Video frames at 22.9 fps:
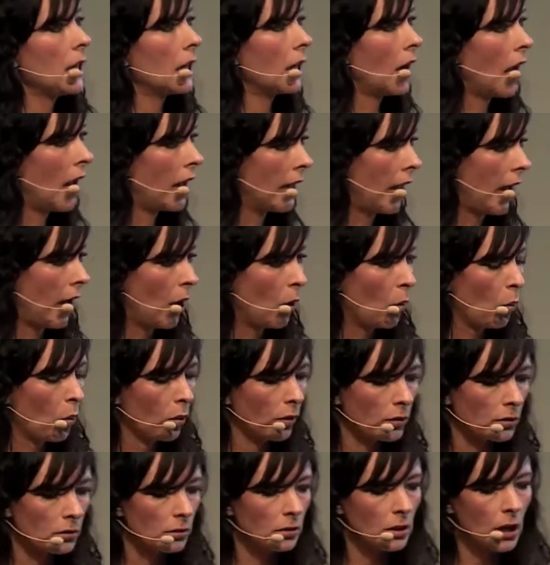and how
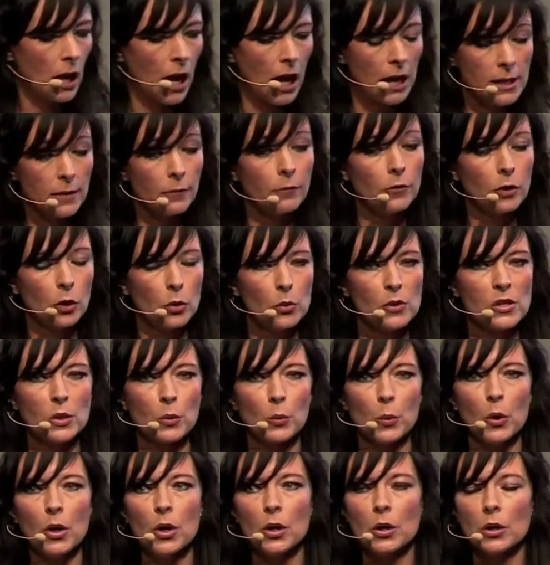one views the
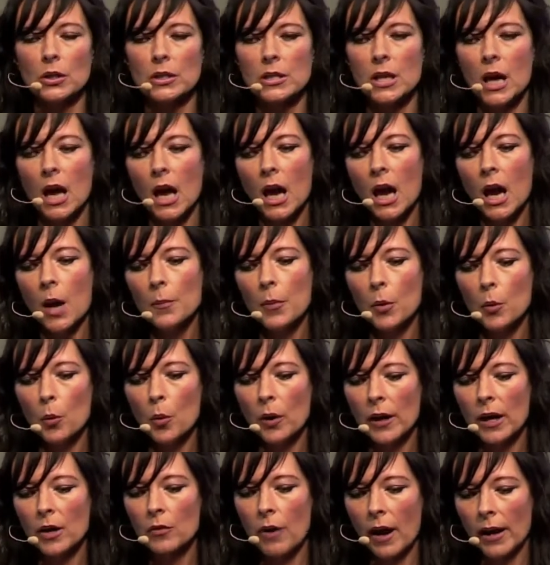world. But what
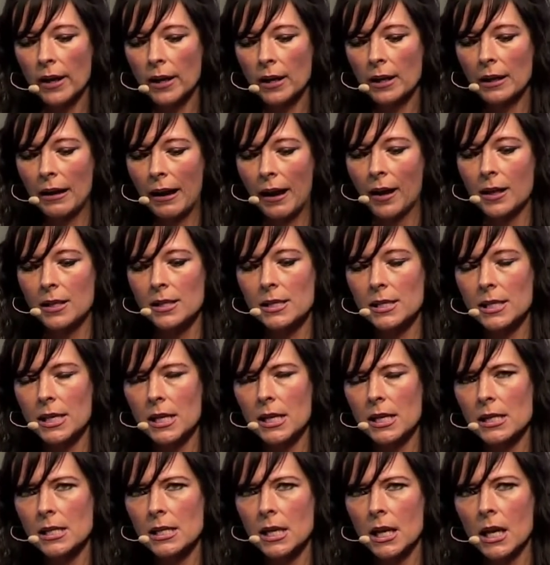I recognized
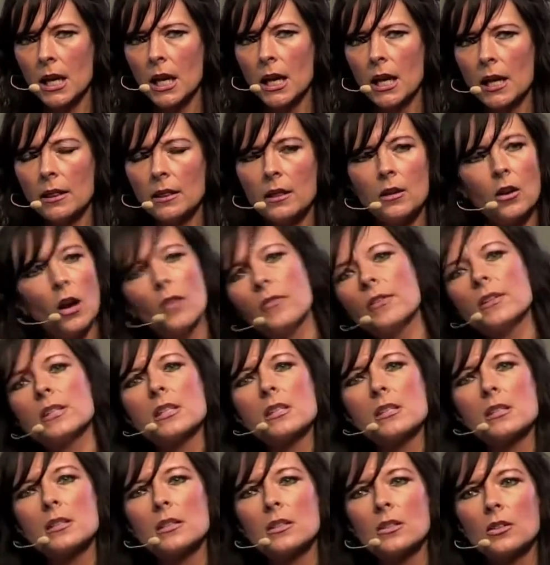is the
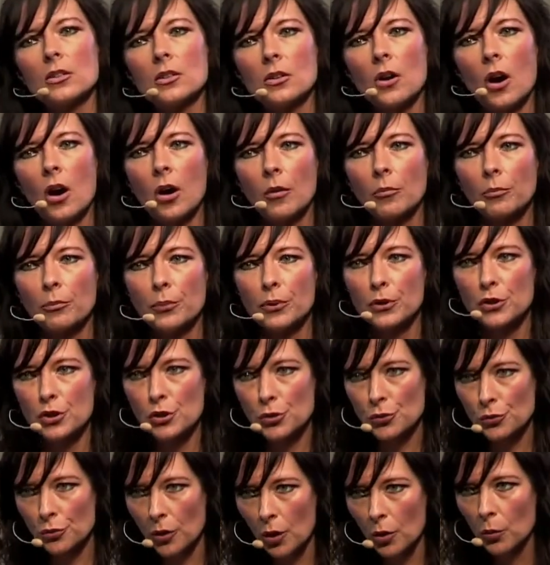officers that are on
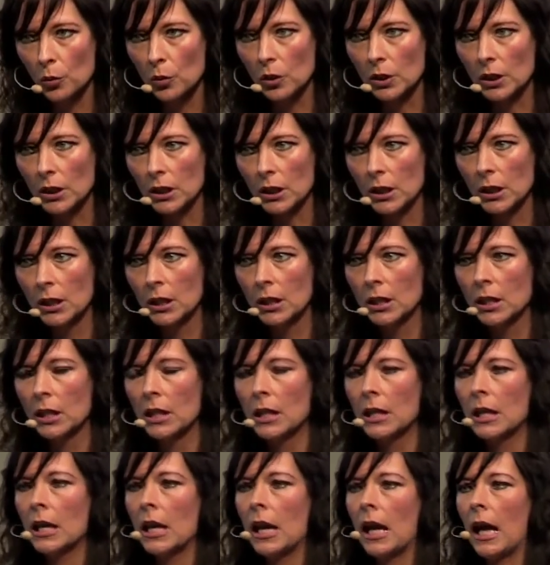patrol
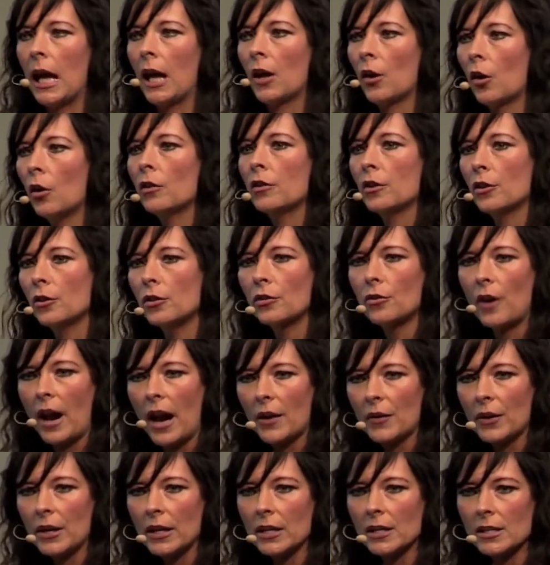and all the other
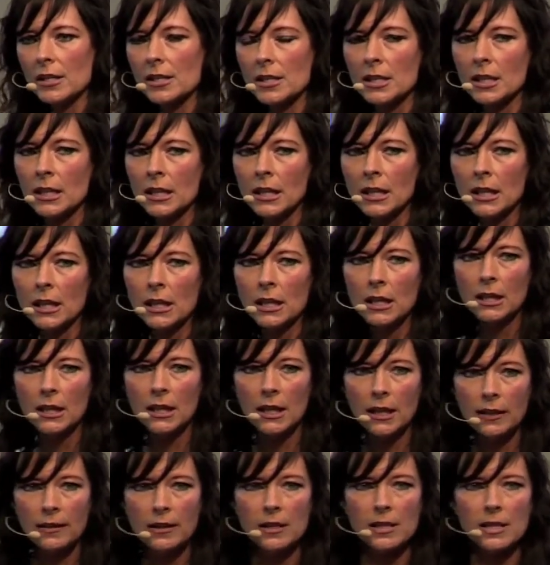areas
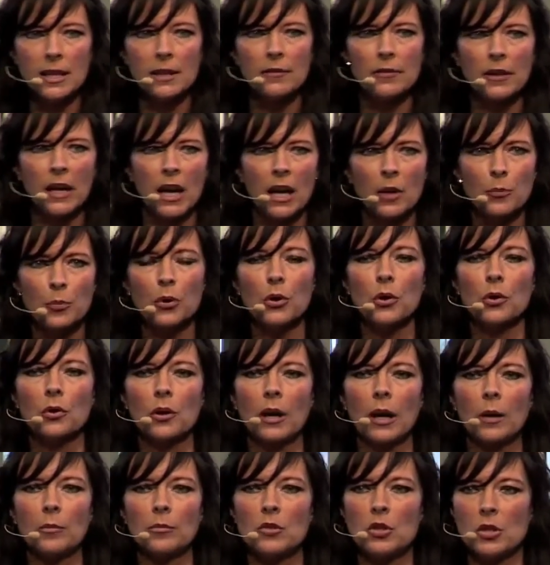need the Safeguard
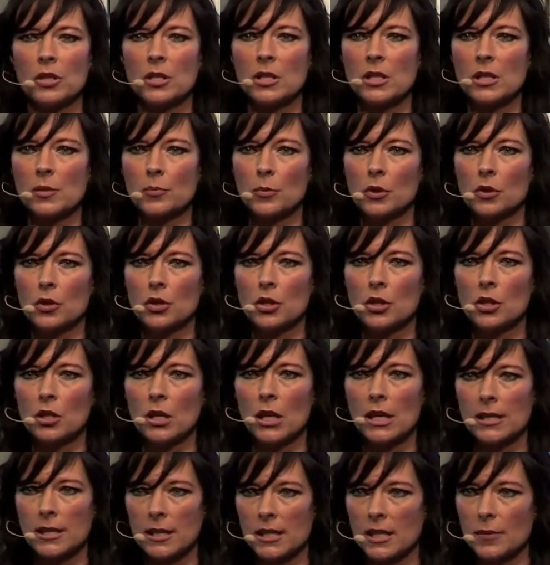Program just as much
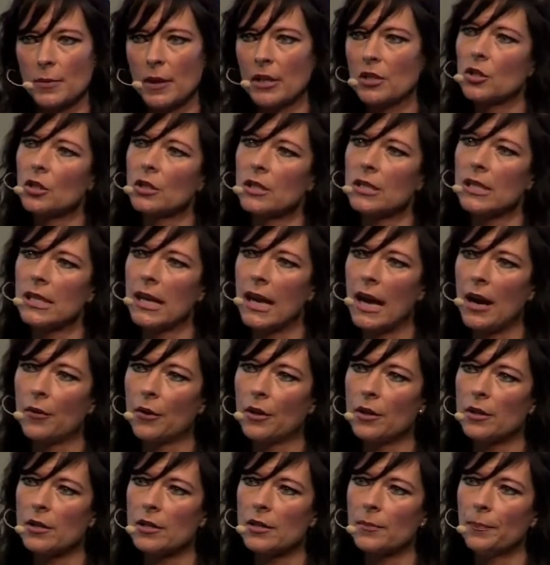as the specialty
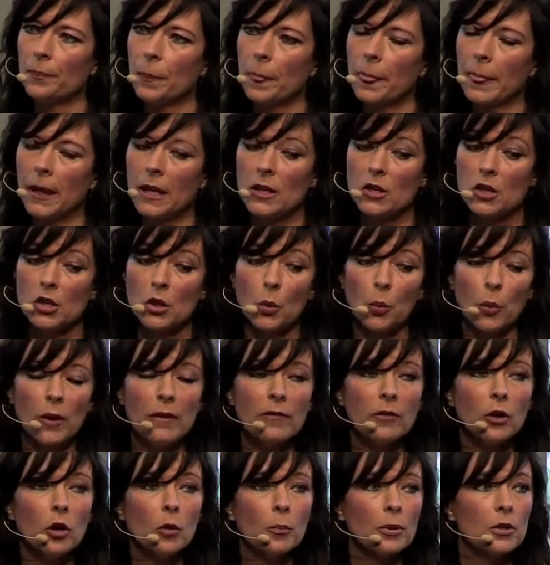areas. And so we've
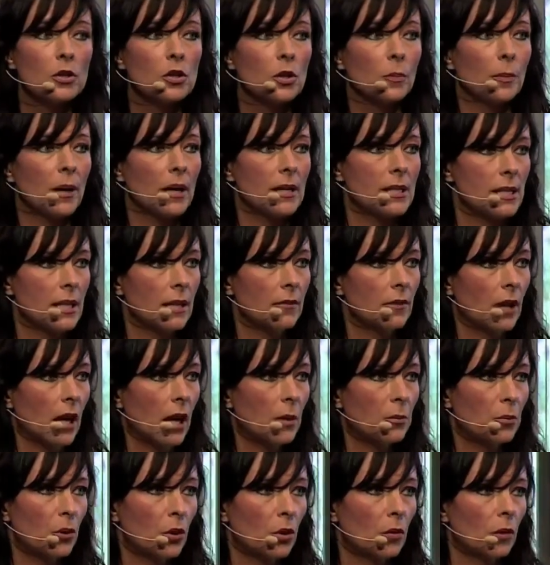opened up our Safeguard
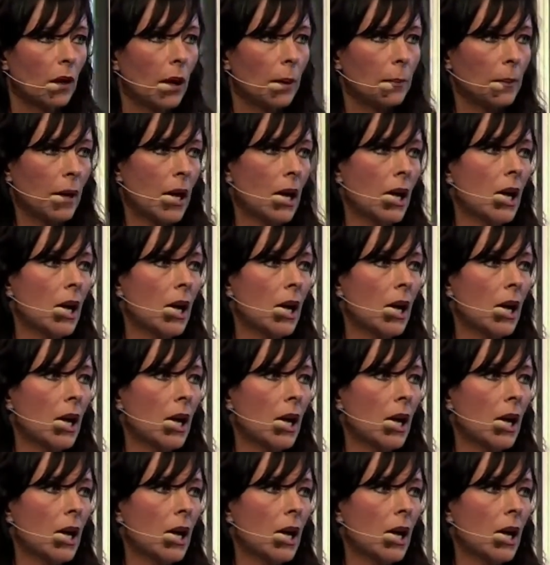Program